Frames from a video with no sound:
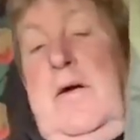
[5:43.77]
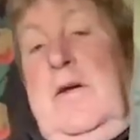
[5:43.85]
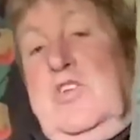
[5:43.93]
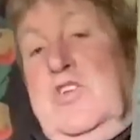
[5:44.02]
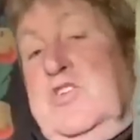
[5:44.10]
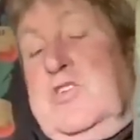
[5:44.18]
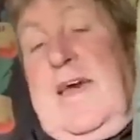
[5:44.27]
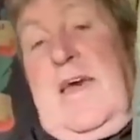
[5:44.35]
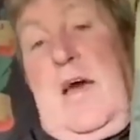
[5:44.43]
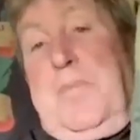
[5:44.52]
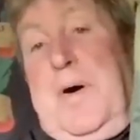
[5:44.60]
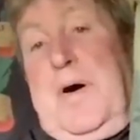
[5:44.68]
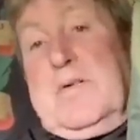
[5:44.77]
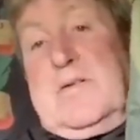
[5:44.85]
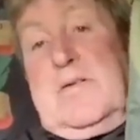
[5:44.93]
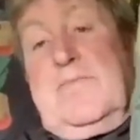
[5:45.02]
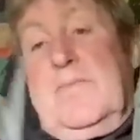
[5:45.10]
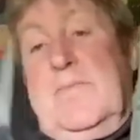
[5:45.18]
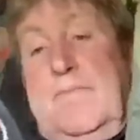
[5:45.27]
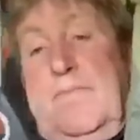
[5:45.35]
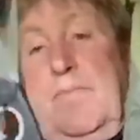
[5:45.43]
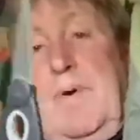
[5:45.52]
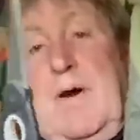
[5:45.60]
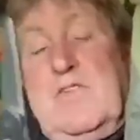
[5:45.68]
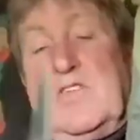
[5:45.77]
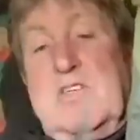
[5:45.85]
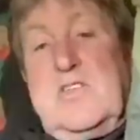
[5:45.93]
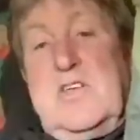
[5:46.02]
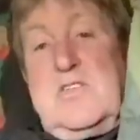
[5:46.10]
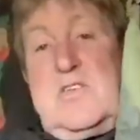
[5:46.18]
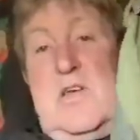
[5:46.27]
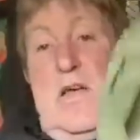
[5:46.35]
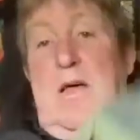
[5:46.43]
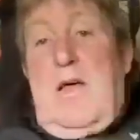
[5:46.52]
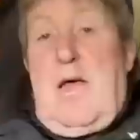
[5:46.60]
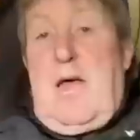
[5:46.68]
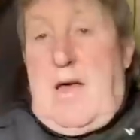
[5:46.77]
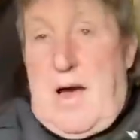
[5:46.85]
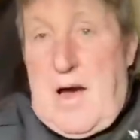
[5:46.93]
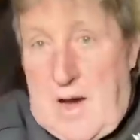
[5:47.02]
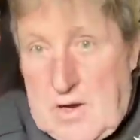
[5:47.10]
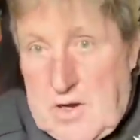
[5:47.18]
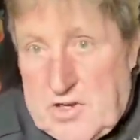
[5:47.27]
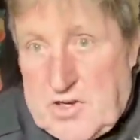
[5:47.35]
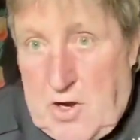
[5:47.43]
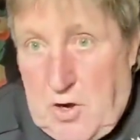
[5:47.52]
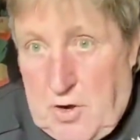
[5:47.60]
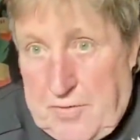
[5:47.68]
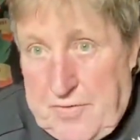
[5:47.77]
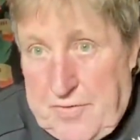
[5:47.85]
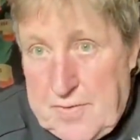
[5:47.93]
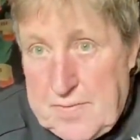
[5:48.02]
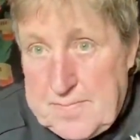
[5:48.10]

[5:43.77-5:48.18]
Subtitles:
you just take it apart, pair of scissors, cut it off.